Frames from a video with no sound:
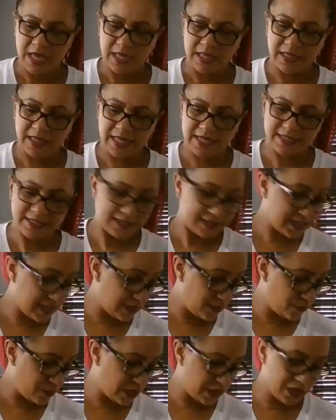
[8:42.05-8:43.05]
let's
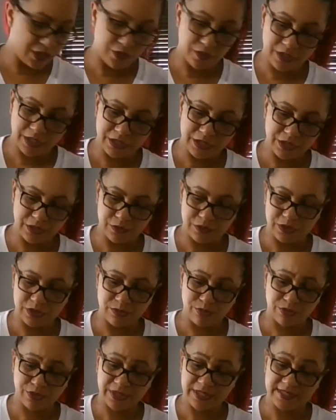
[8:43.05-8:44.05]
see what you can do to
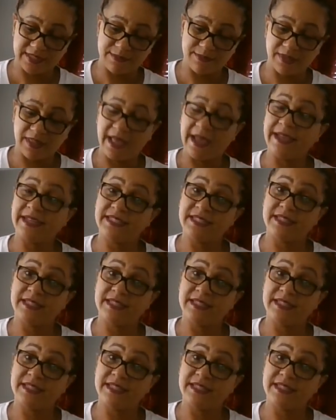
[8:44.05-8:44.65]
bring some light